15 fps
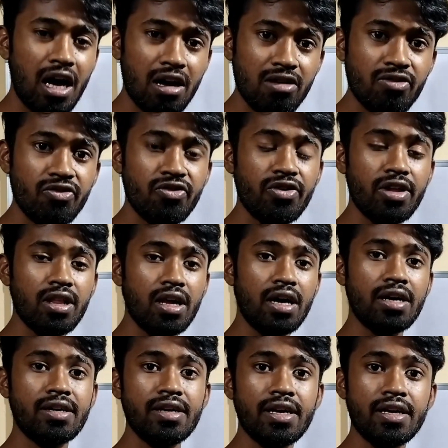I
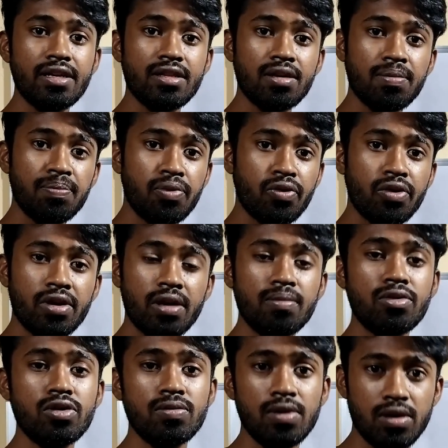will attend the
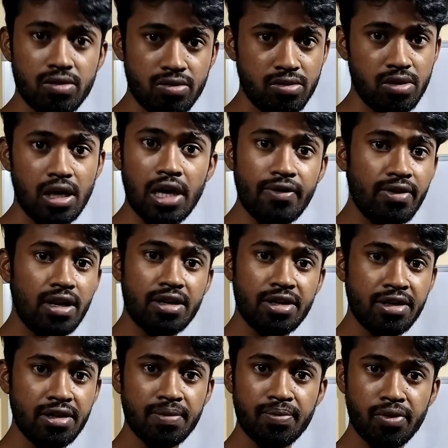program tomorrow. I will
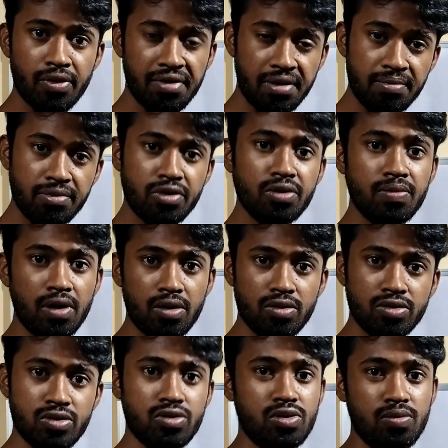attend the program
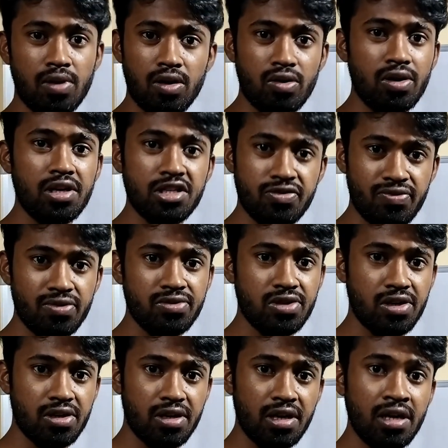tomorrow. So tomorrow is
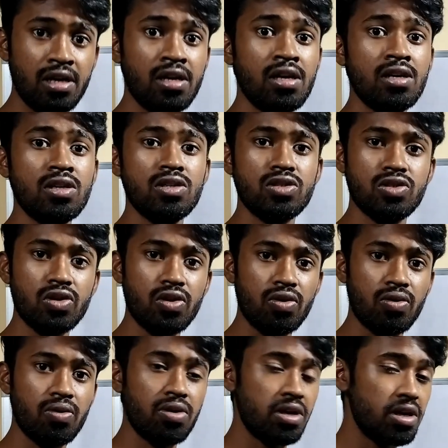future, right?
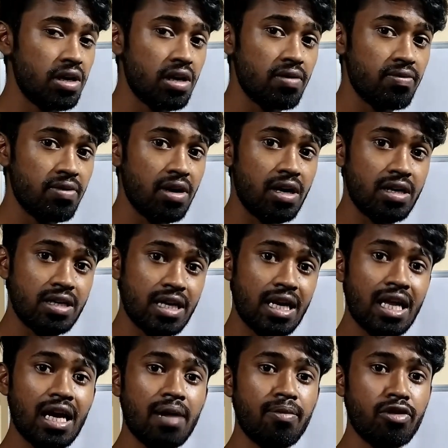So here we are
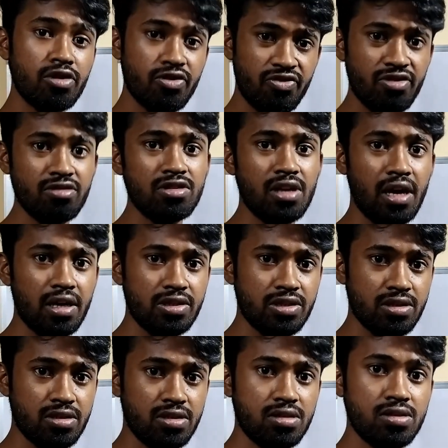telling about the future
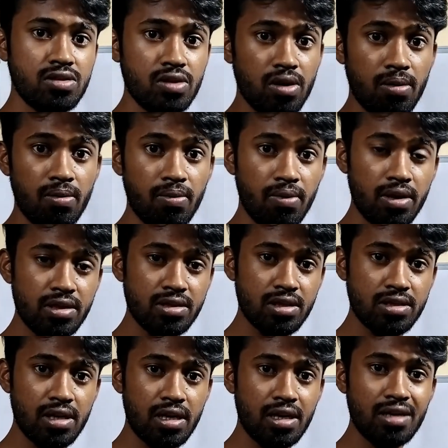actions. So what
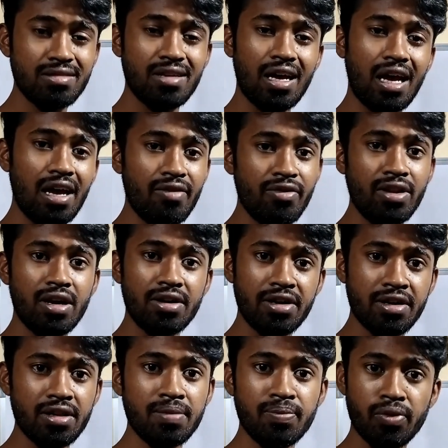is the sentence? I will
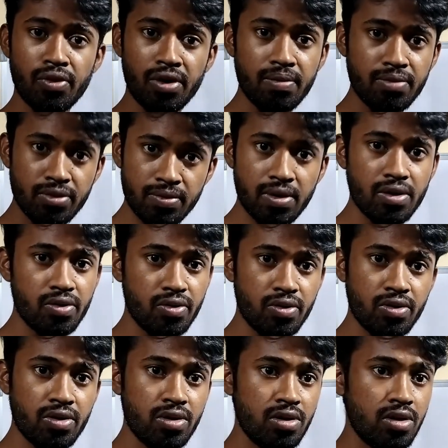attend the program
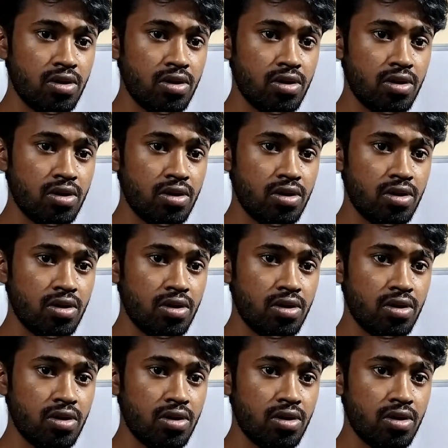tomorrow.